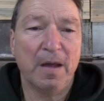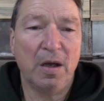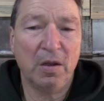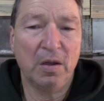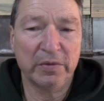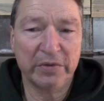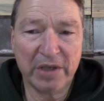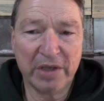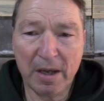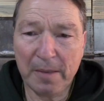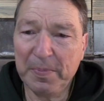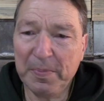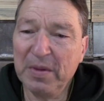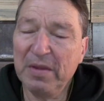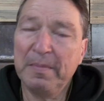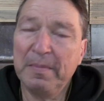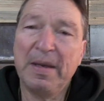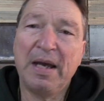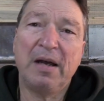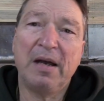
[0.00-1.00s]
on top of
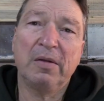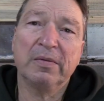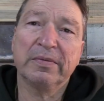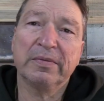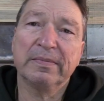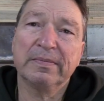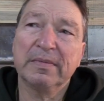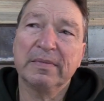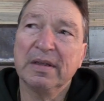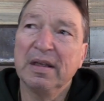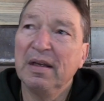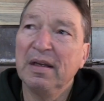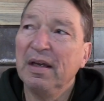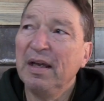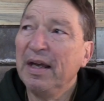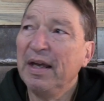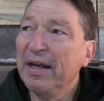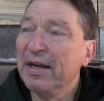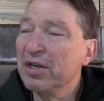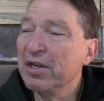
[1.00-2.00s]
the mountain
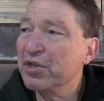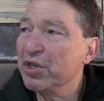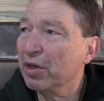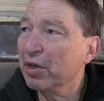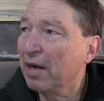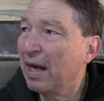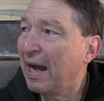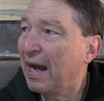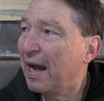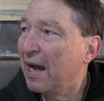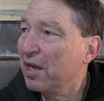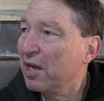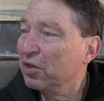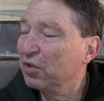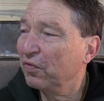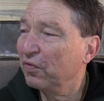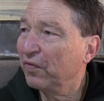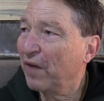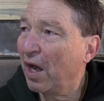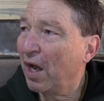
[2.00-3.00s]
and as your
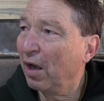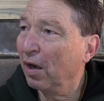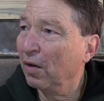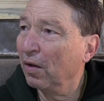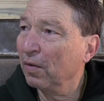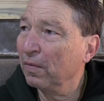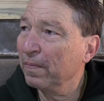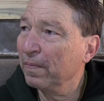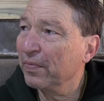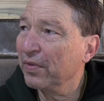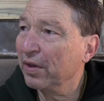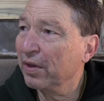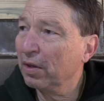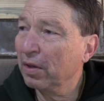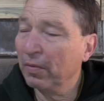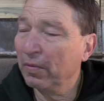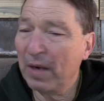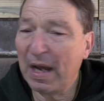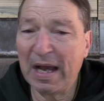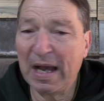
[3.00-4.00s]
eyes follow the
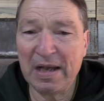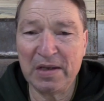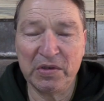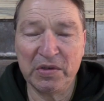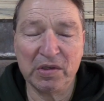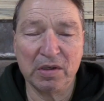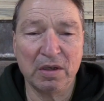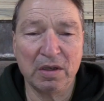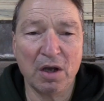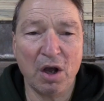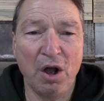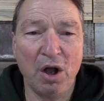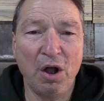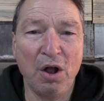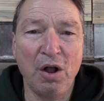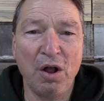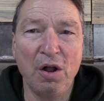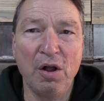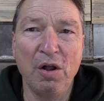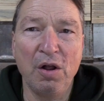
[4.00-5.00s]
horizon
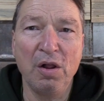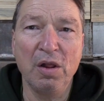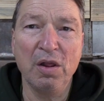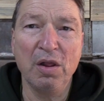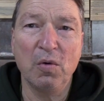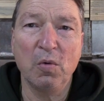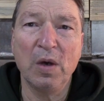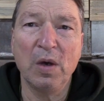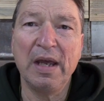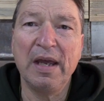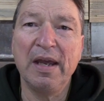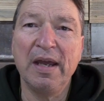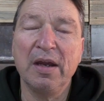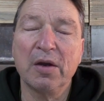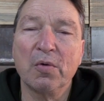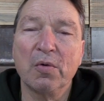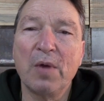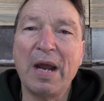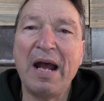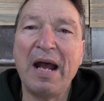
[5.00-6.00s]
all the way
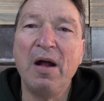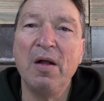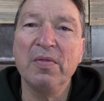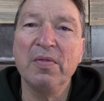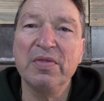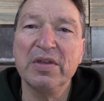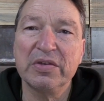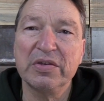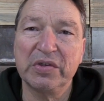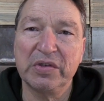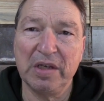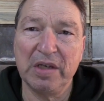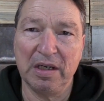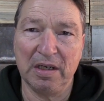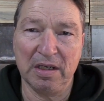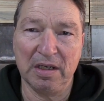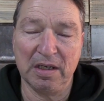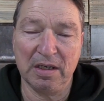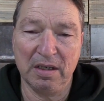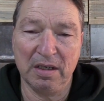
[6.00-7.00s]
around the
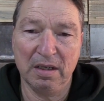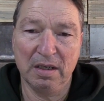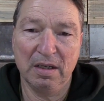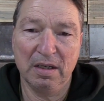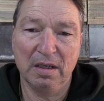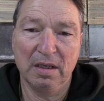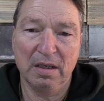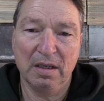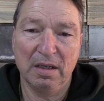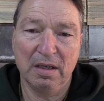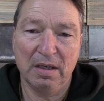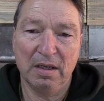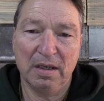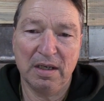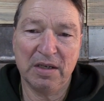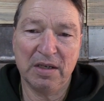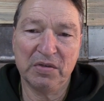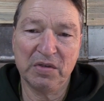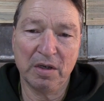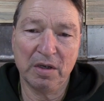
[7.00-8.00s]
city
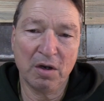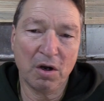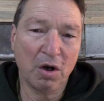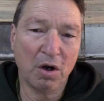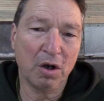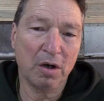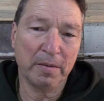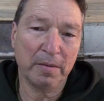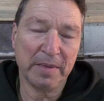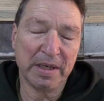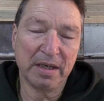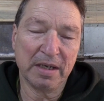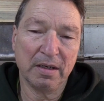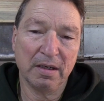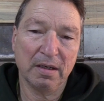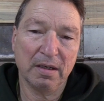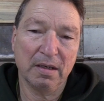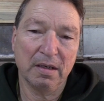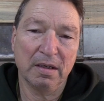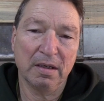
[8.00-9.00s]
is an
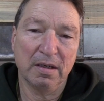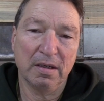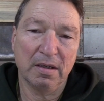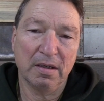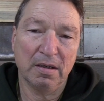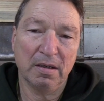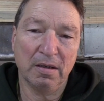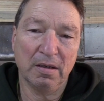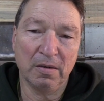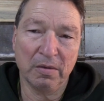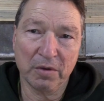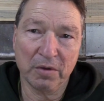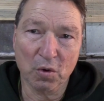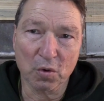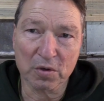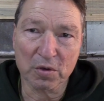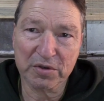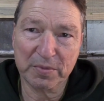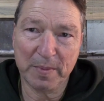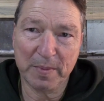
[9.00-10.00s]
army on
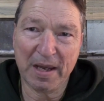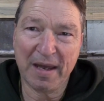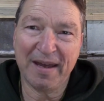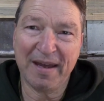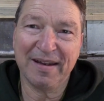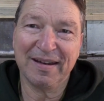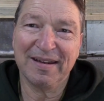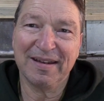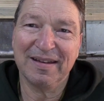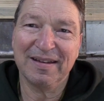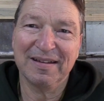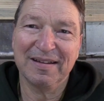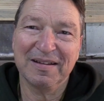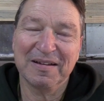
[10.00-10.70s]
horseback.